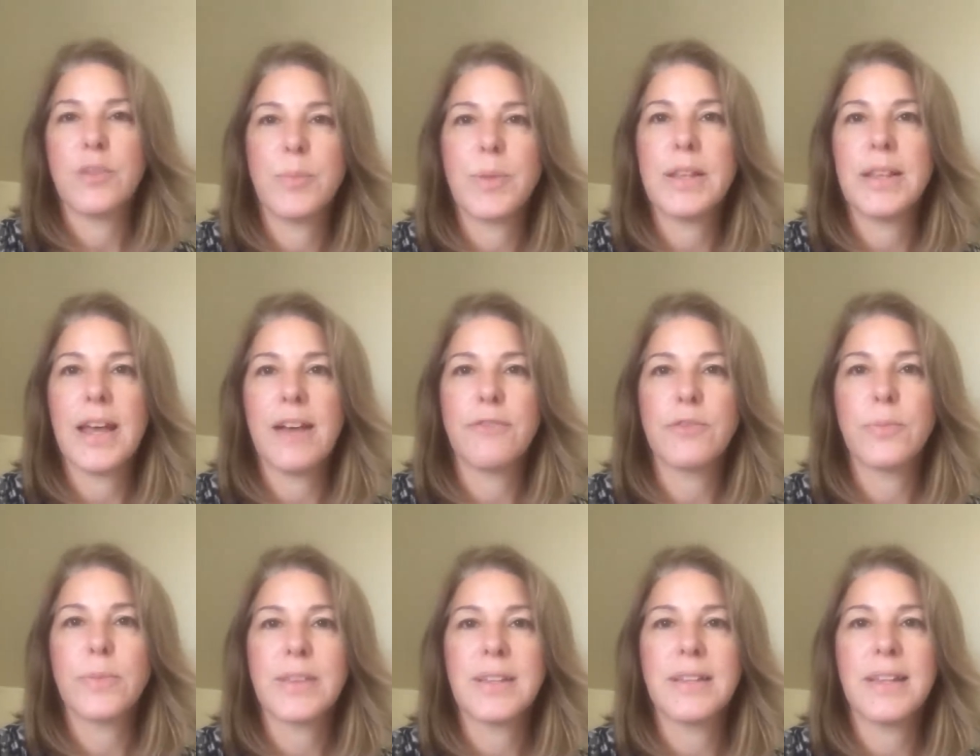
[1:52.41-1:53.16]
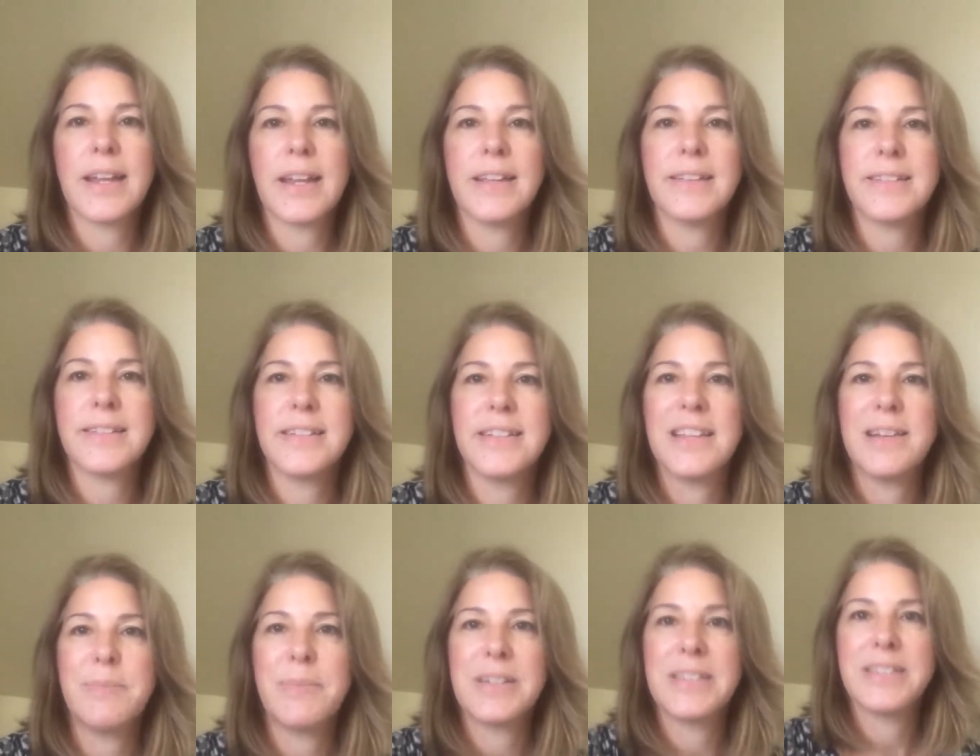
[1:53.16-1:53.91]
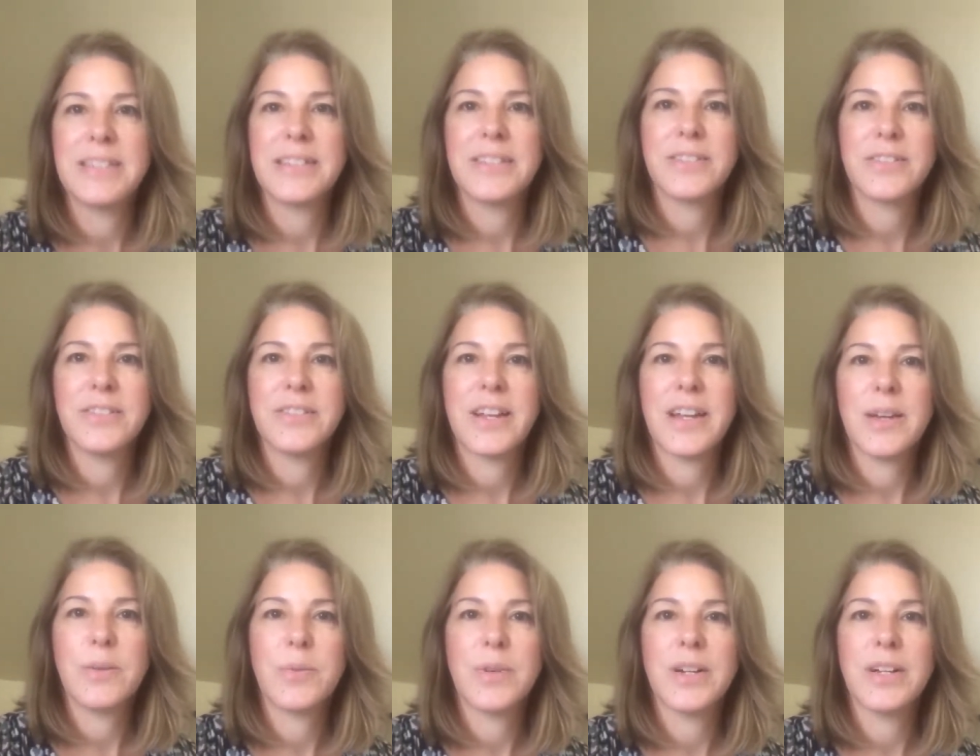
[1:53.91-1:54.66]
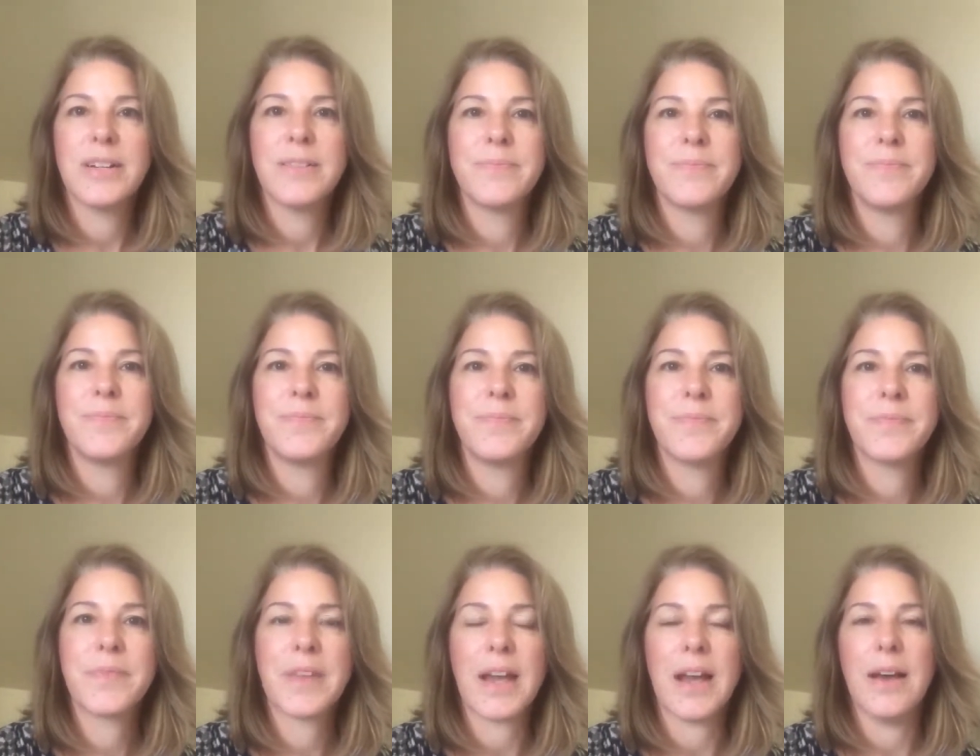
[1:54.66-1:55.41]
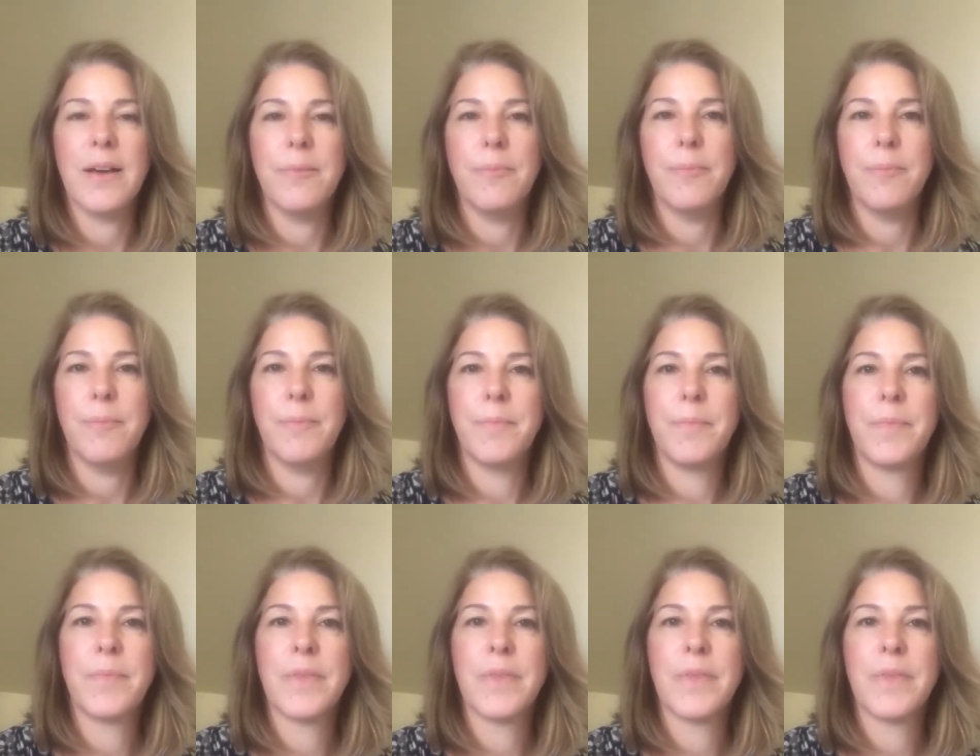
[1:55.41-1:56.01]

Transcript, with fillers: to be left with the legacy that my sister and I were. Um,